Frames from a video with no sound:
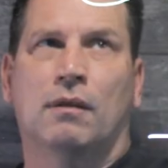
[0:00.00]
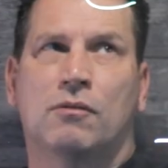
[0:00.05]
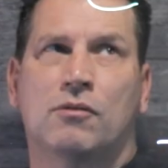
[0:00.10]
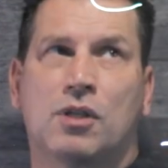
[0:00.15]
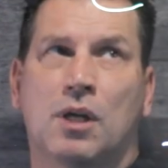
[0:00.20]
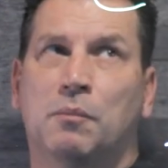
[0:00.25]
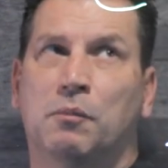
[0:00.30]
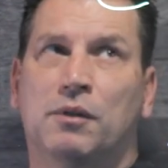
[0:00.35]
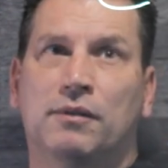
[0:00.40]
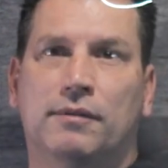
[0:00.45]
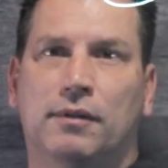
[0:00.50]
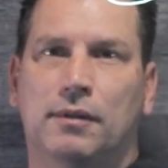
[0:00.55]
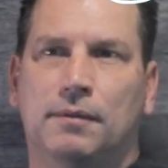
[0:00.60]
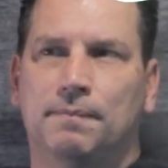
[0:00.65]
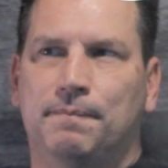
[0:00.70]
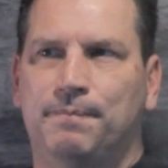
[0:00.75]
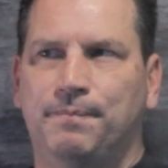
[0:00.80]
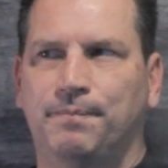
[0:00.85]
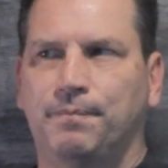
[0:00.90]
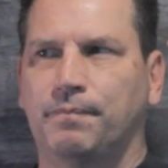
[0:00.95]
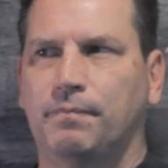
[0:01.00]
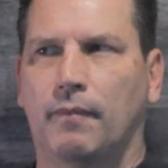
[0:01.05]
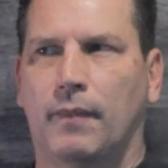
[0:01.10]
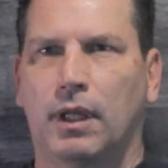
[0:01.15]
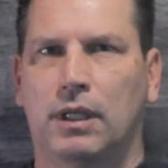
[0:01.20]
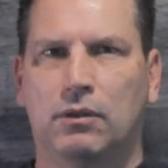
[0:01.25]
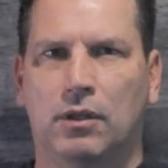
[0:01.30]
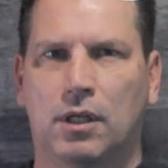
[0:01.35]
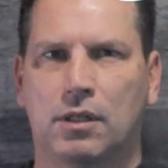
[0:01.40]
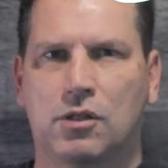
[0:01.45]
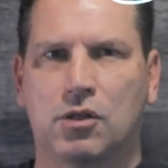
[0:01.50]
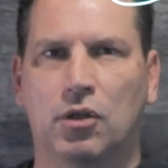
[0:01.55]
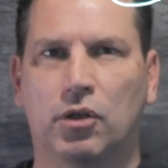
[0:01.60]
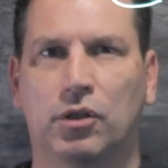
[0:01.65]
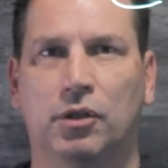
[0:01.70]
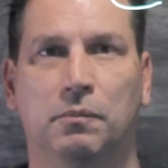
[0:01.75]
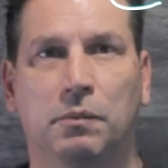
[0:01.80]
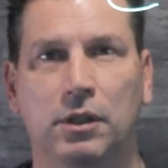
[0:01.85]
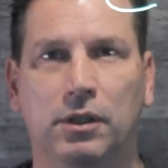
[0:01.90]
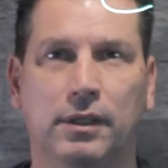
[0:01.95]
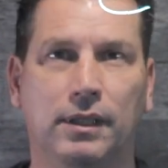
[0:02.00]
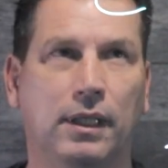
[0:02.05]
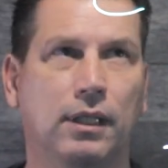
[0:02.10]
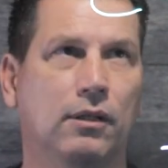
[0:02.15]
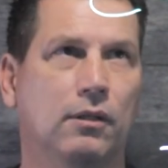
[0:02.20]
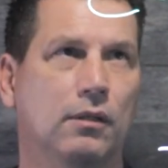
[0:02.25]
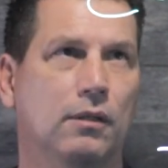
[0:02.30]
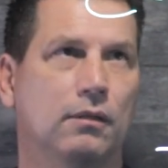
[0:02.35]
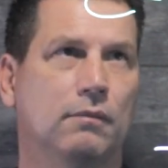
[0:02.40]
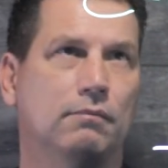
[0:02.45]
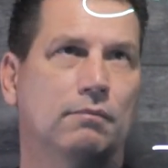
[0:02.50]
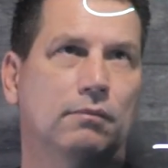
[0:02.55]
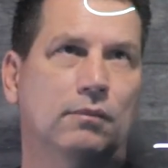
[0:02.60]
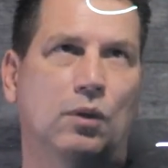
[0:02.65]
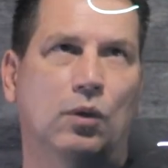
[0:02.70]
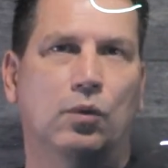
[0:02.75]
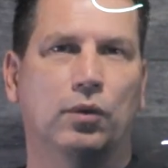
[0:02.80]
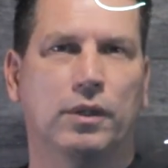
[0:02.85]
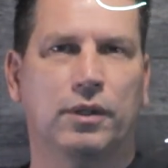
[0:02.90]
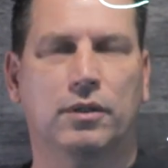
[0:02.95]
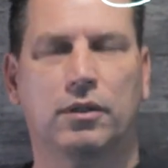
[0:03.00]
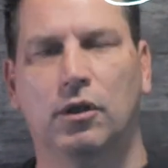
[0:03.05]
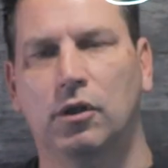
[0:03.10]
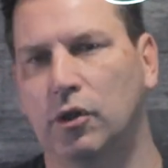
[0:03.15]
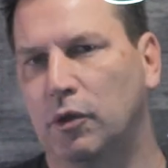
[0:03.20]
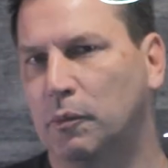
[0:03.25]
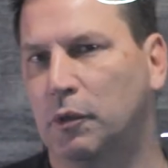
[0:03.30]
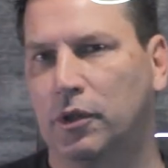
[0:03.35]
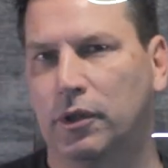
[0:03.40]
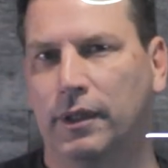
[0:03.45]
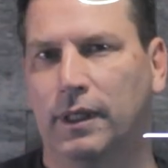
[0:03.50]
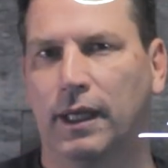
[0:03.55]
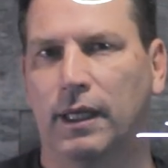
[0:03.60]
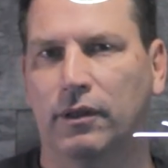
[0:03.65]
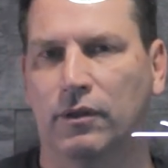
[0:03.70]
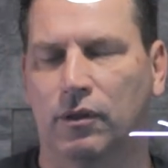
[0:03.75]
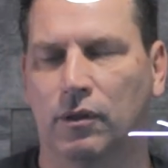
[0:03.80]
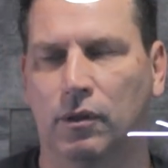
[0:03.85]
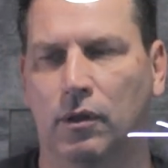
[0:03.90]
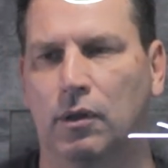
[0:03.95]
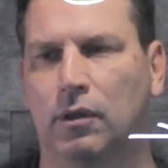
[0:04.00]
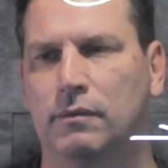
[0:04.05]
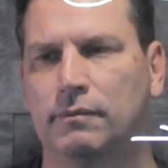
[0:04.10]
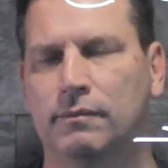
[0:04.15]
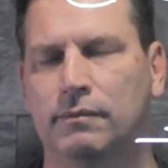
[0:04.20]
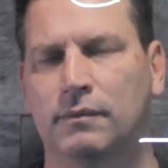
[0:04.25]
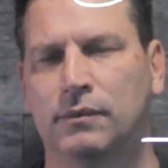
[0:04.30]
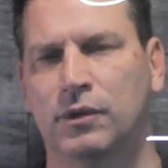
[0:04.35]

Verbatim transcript: Some of them not soluble in either, only soluble in ethanol.